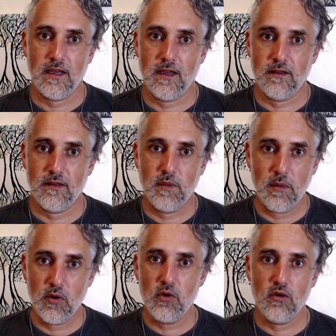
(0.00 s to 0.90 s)
the
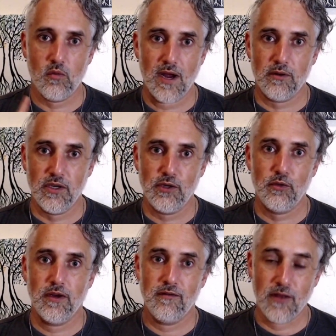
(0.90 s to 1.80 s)
people who are around you,
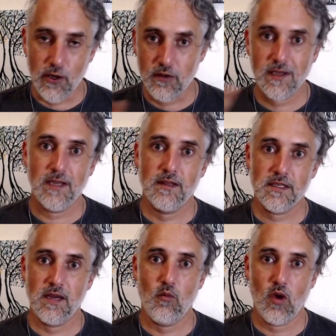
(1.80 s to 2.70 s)
if they're thinking the
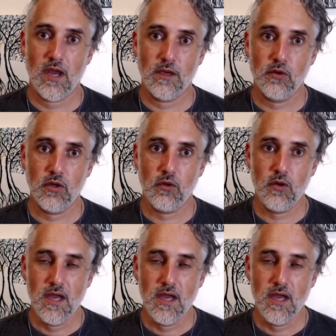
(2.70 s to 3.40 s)
same way you do,